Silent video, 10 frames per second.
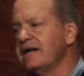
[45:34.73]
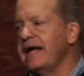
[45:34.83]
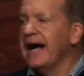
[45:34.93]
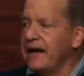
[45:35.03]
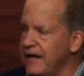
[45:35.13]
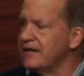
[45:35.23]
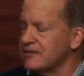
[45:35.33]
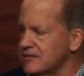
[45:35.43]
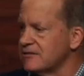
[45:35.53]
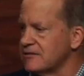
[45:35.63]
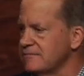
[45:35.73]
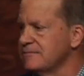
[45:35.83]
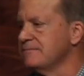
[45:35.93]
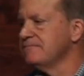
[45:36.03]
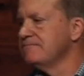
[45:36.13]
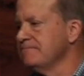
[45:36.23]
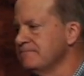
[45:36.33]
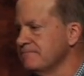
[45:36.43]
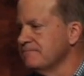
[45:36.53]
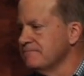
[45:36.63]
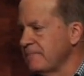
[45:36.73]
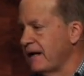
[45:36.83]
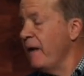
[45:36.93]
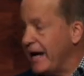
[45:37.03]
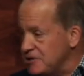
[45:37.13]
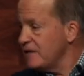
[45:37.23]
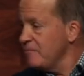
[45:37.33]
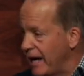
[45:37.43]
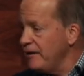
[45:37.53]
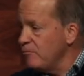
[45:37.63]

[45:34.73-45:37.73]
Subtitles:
Yeah, it is. Imagine my